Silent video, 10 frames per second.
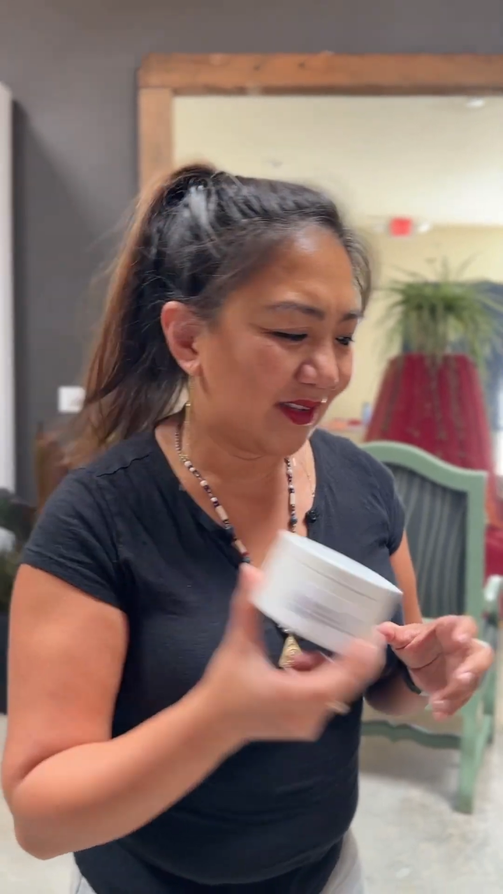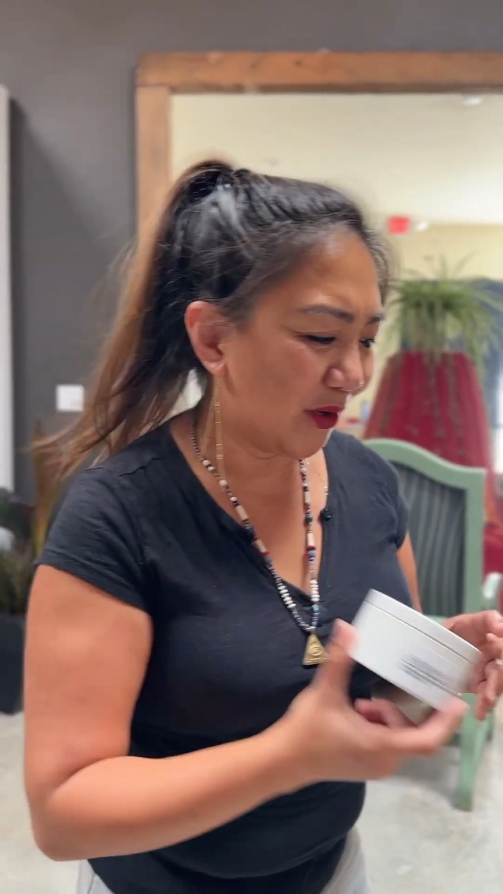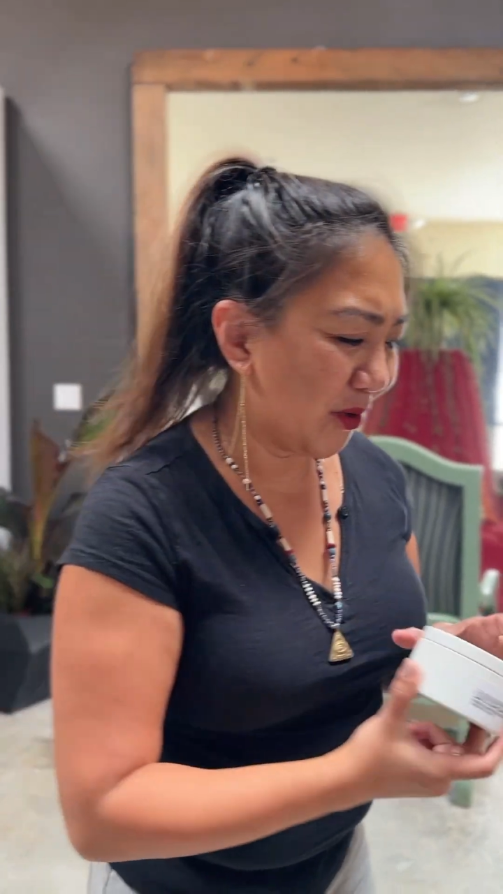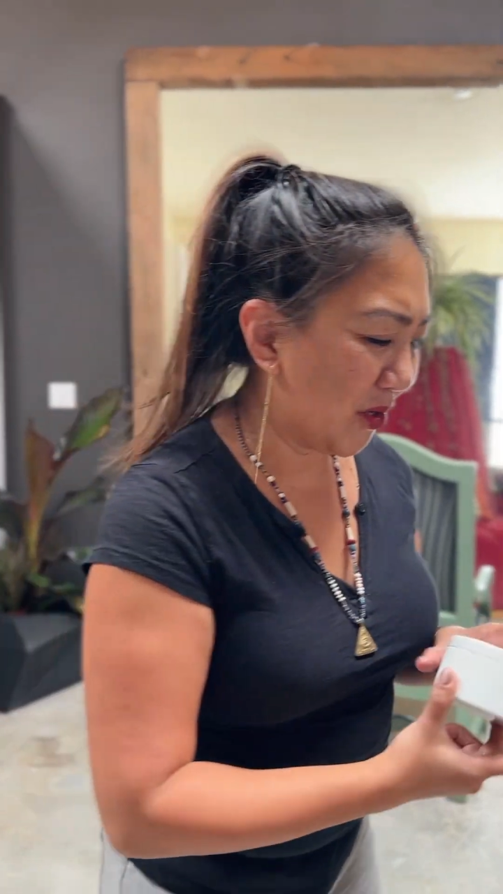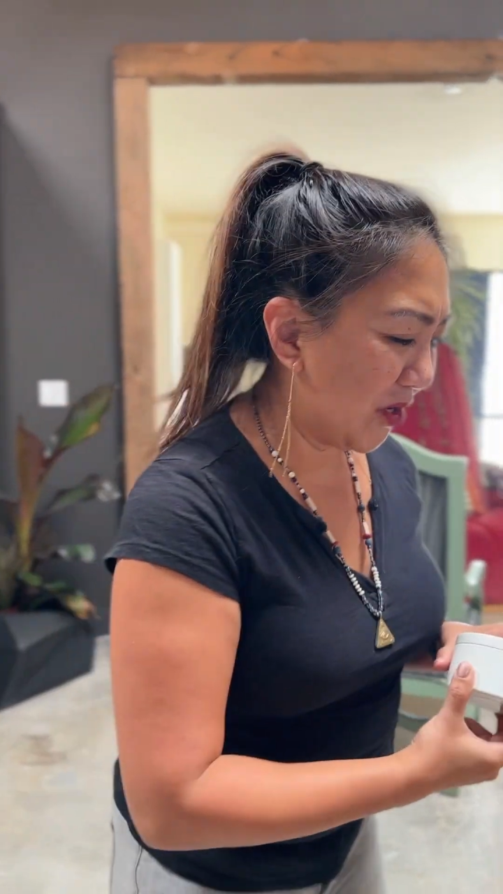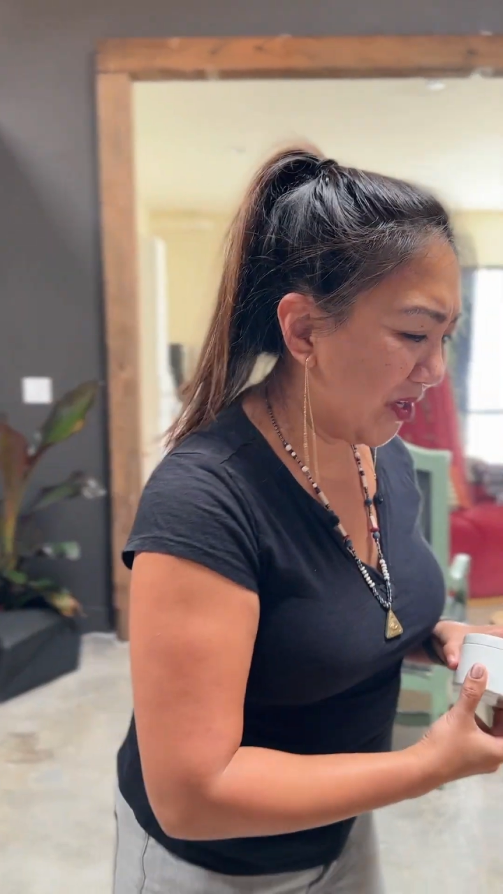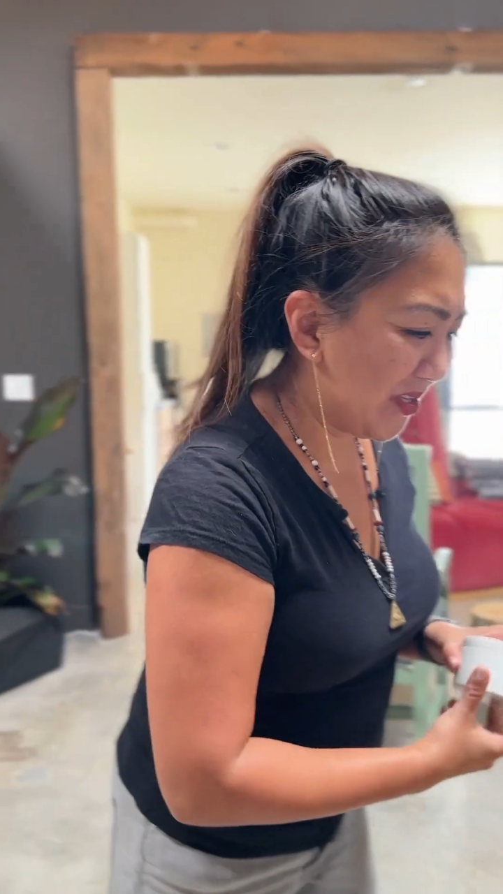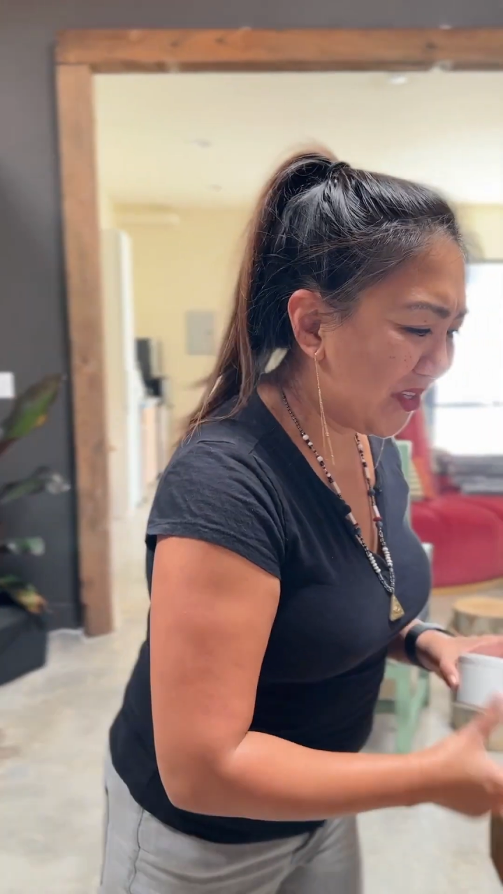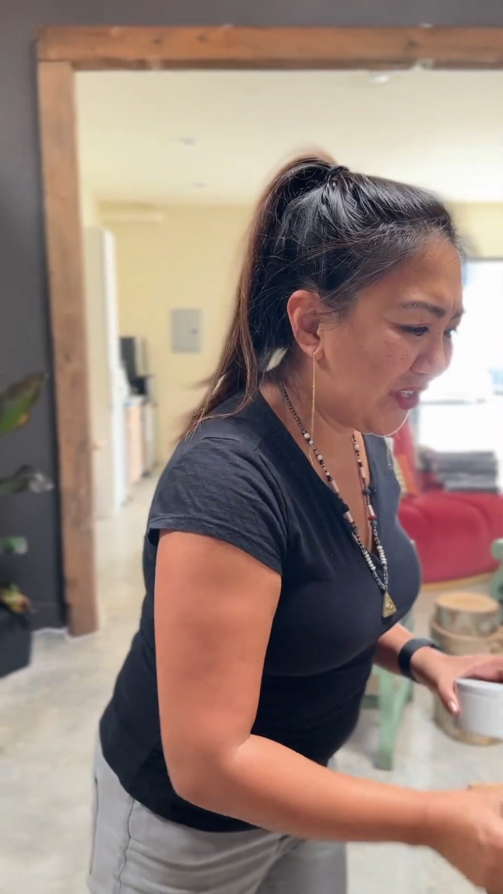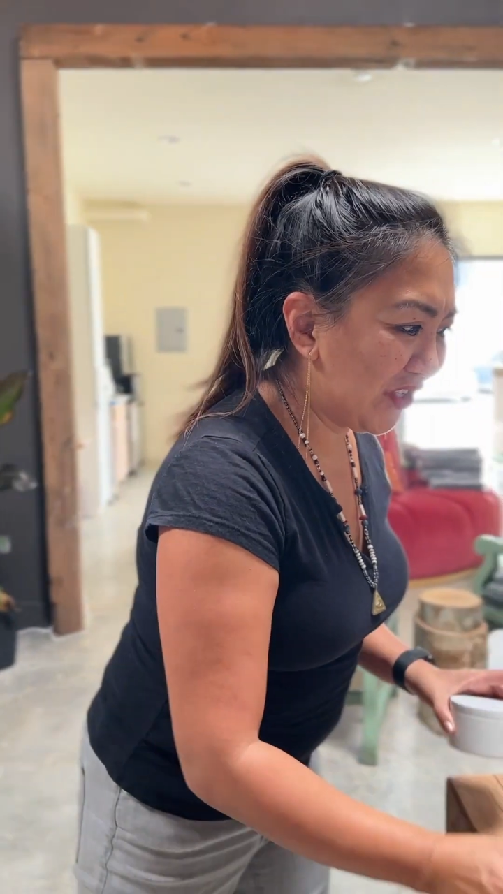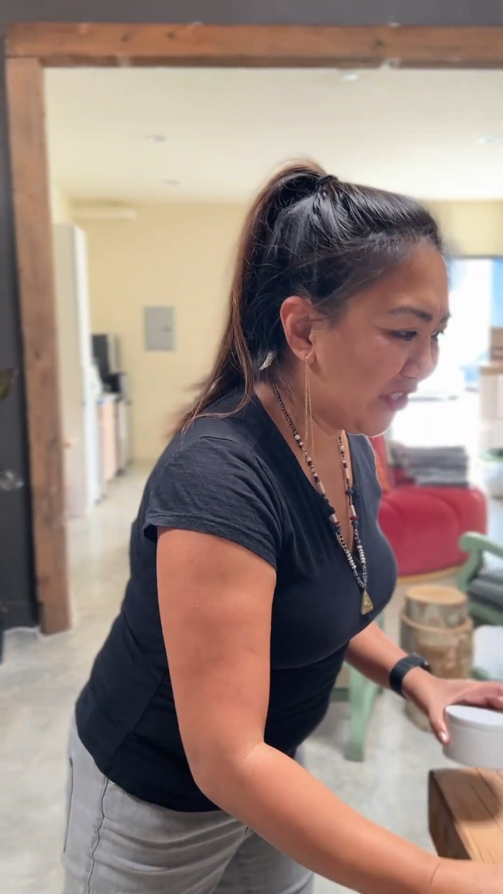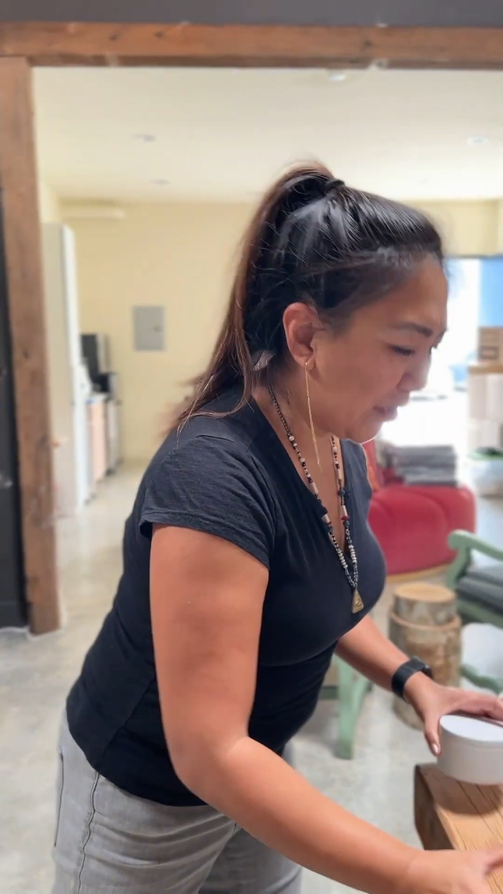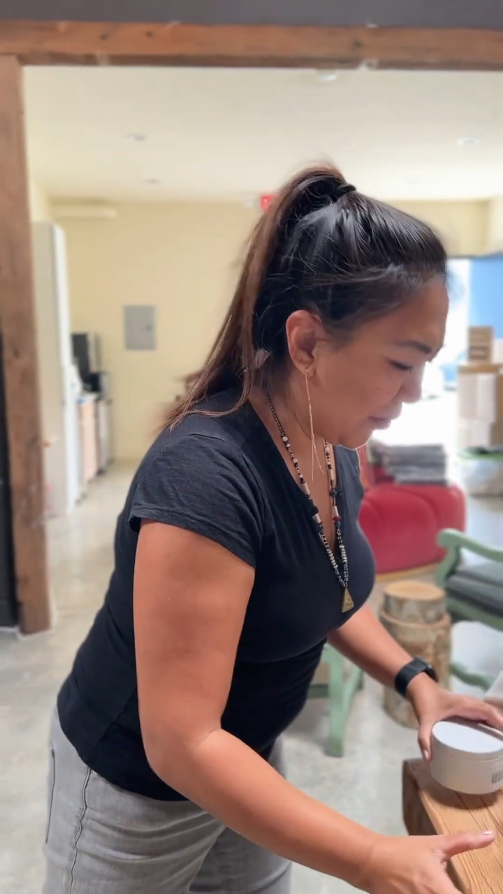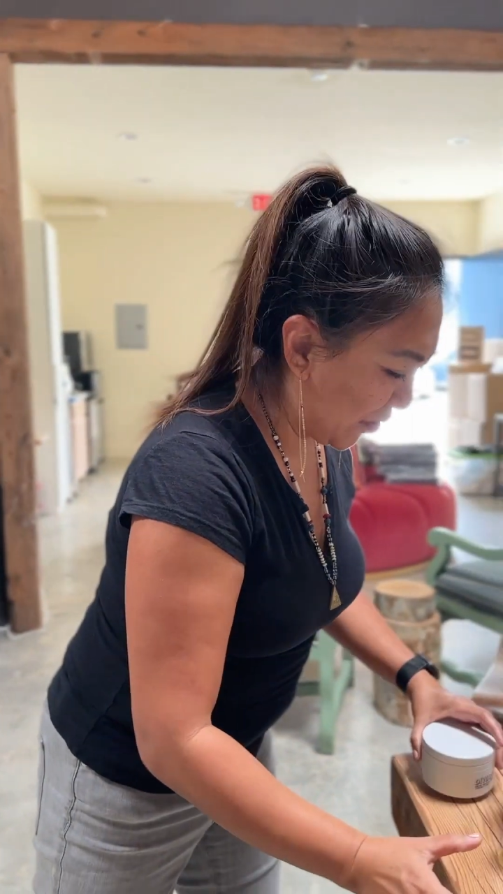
Yeah, very good. So